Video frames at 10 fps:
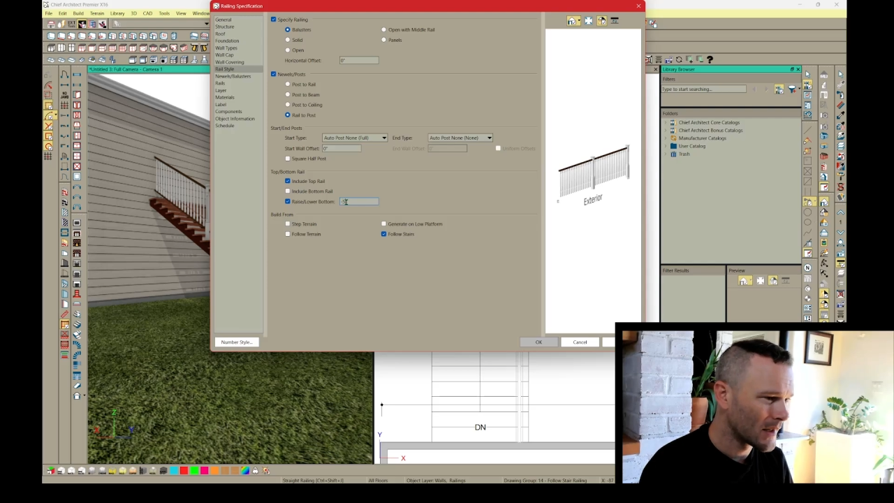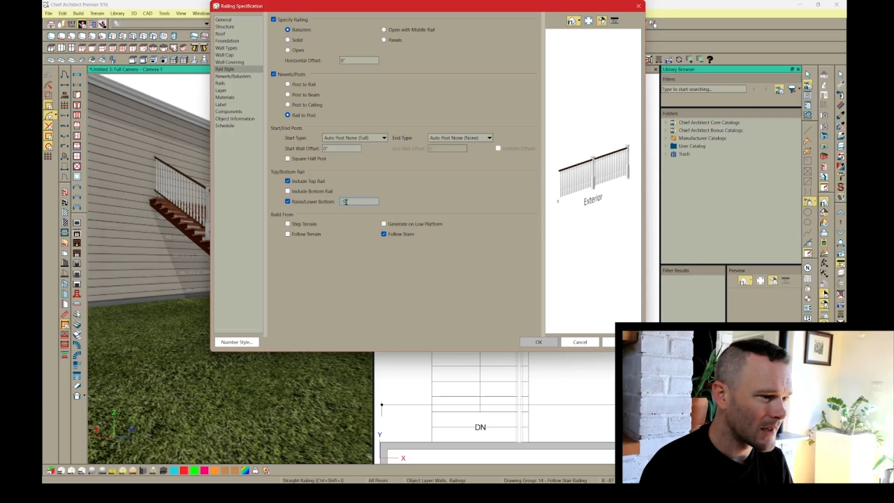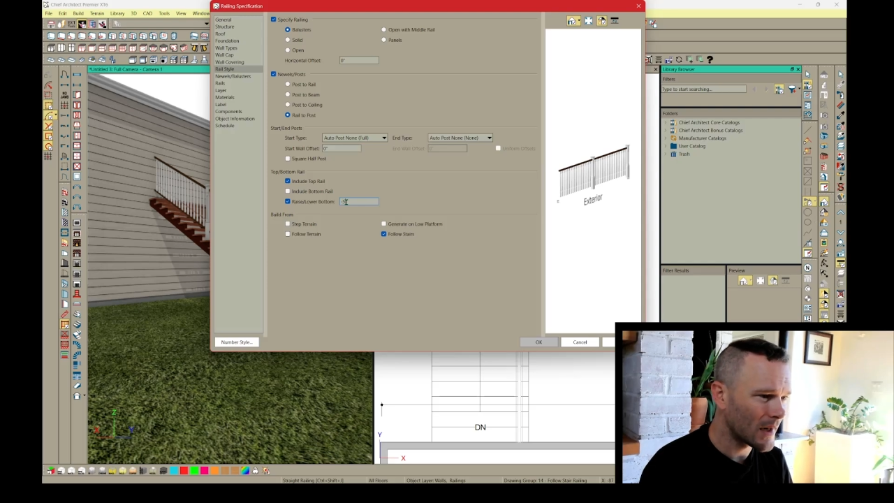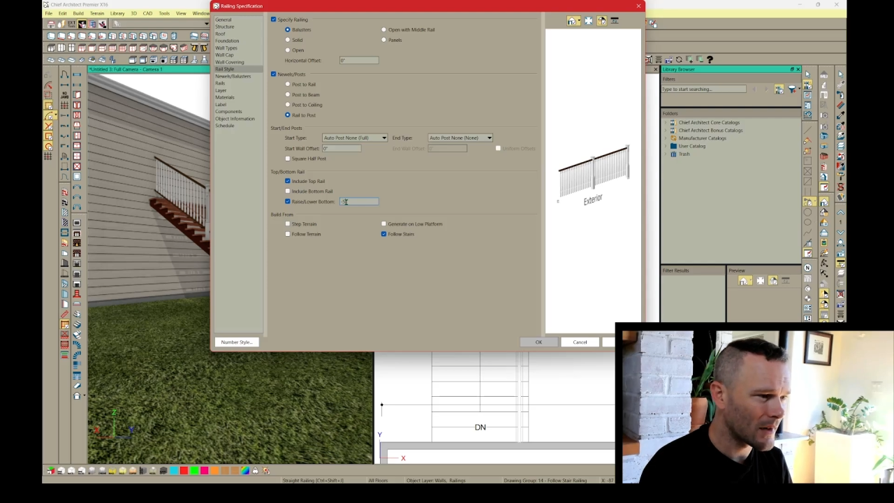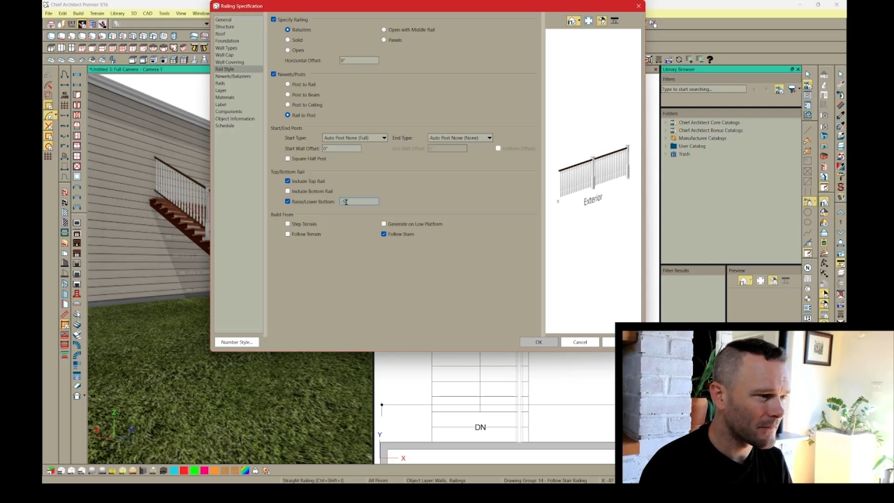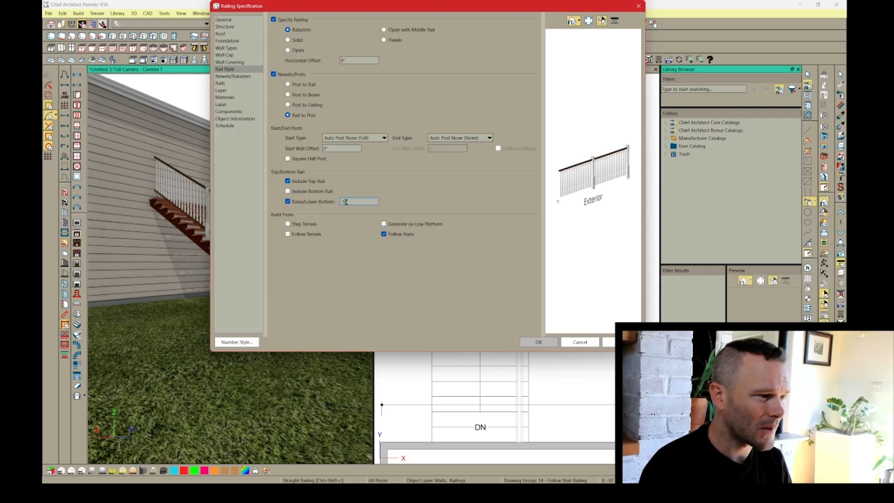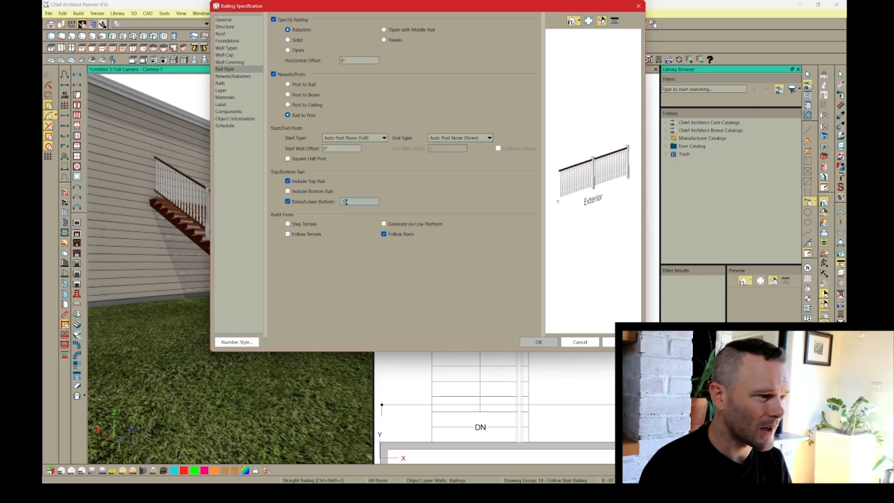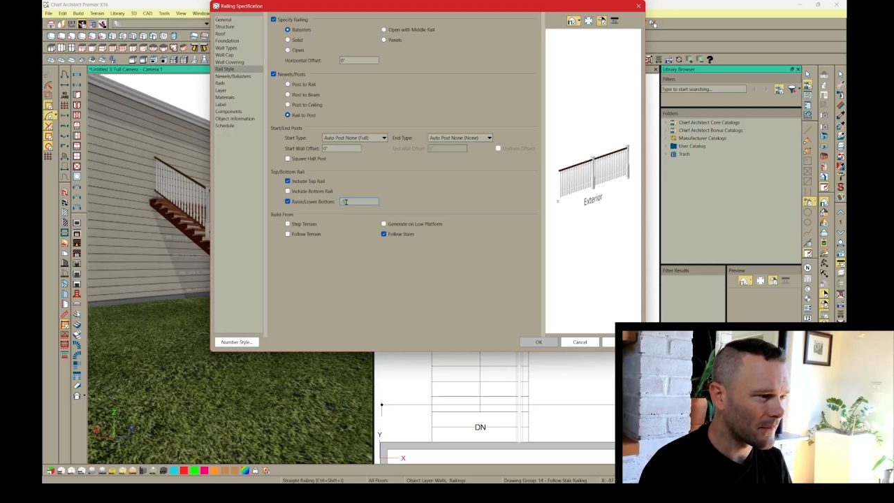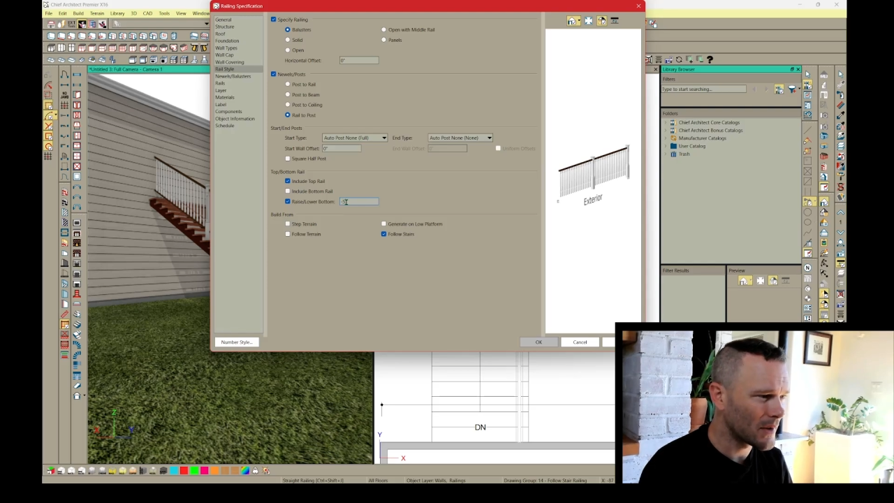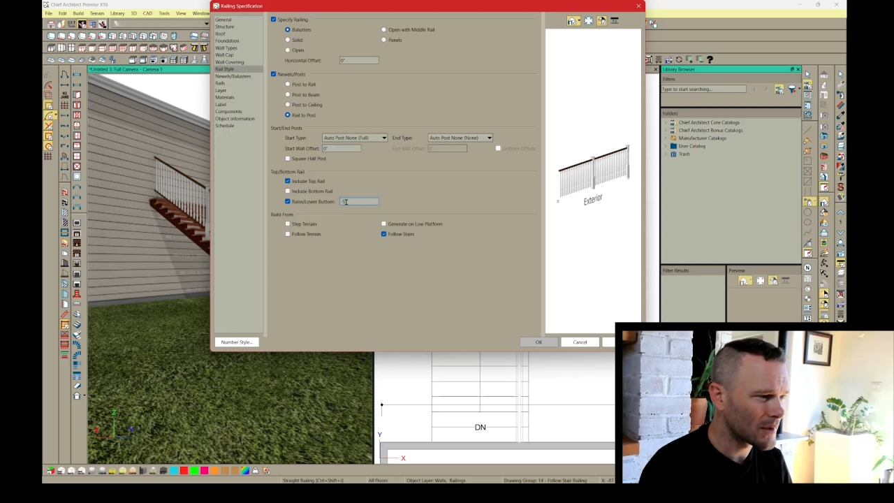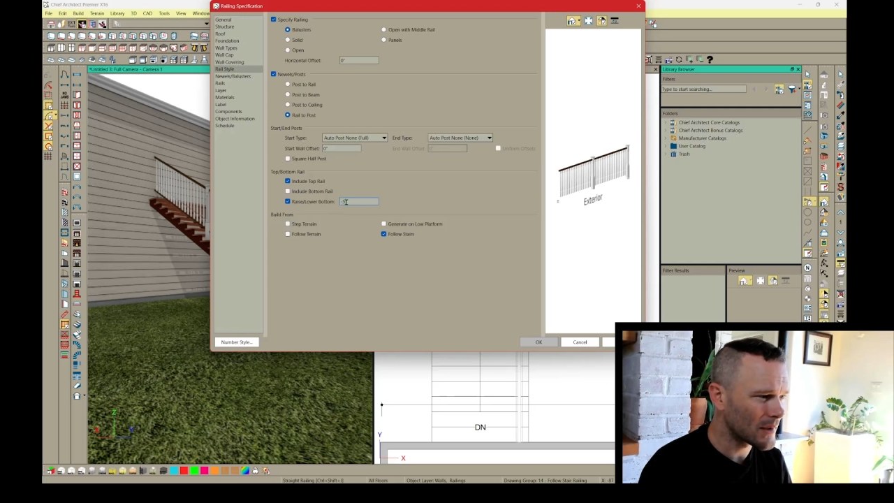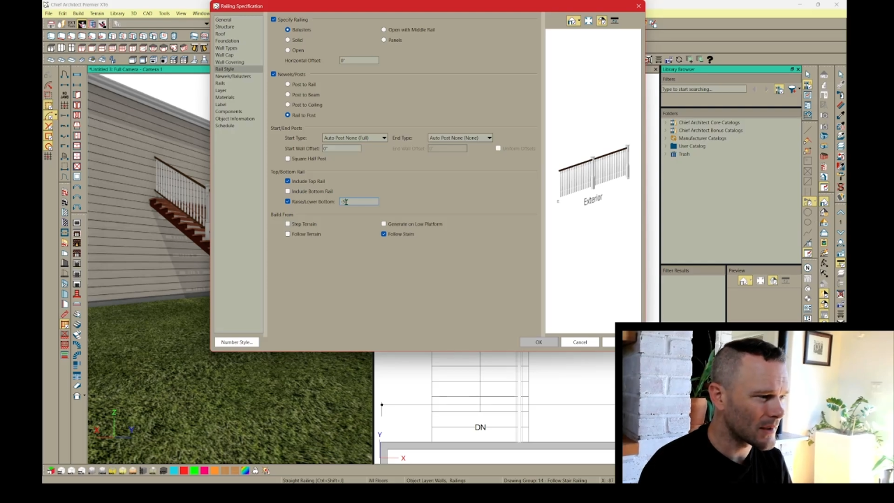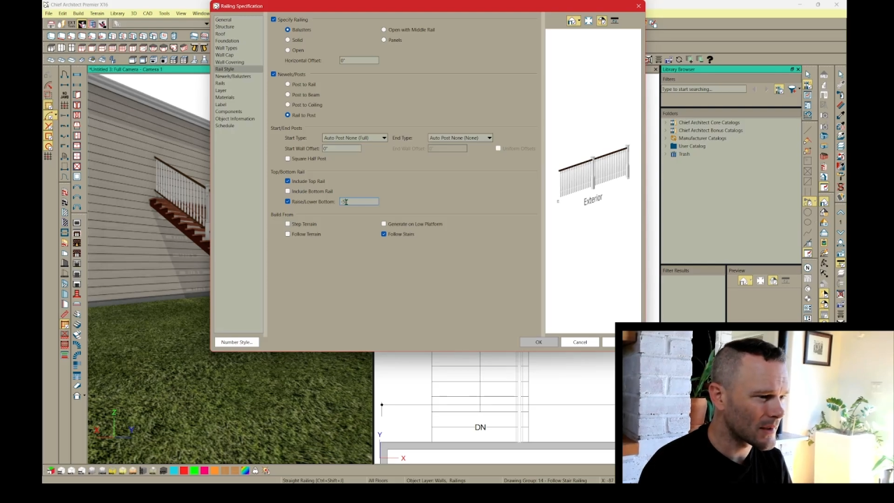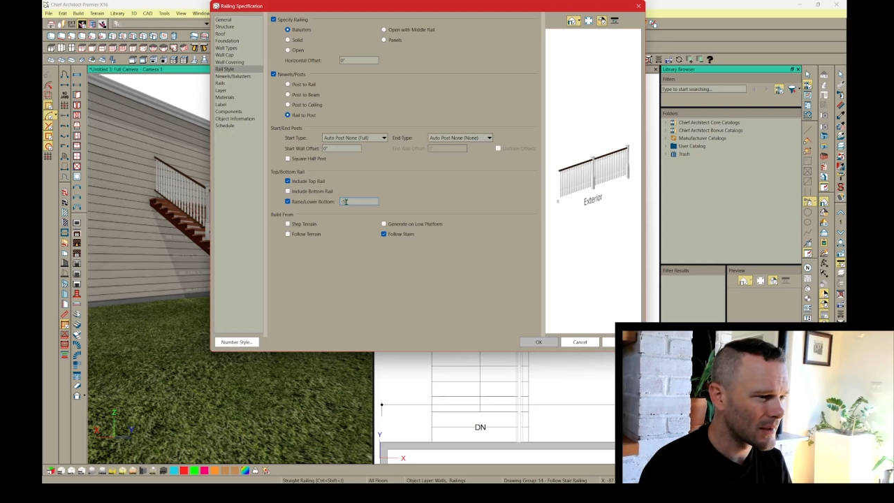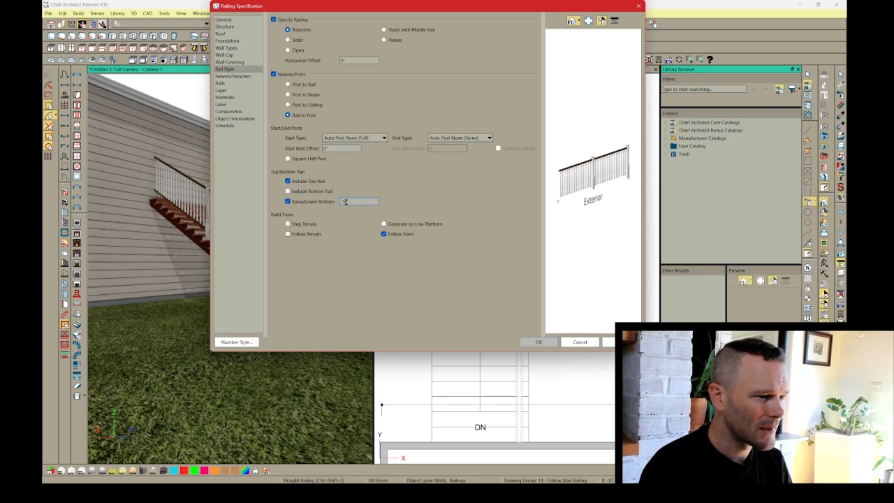-5
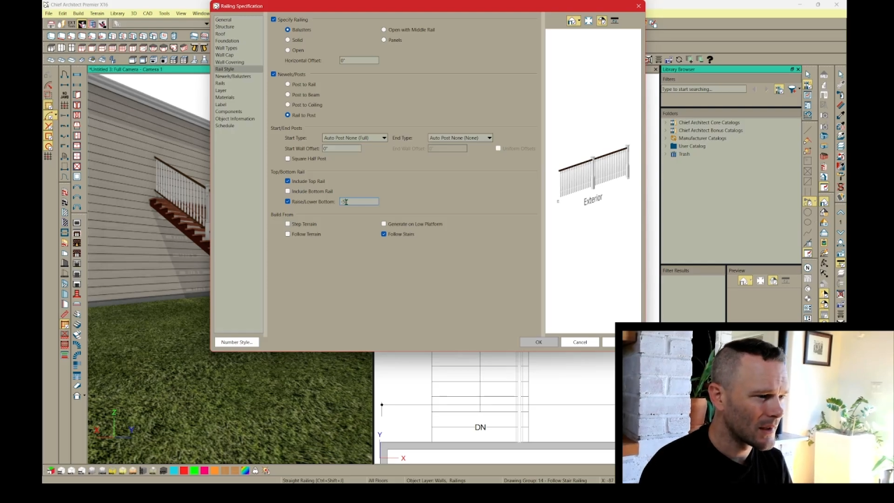inches,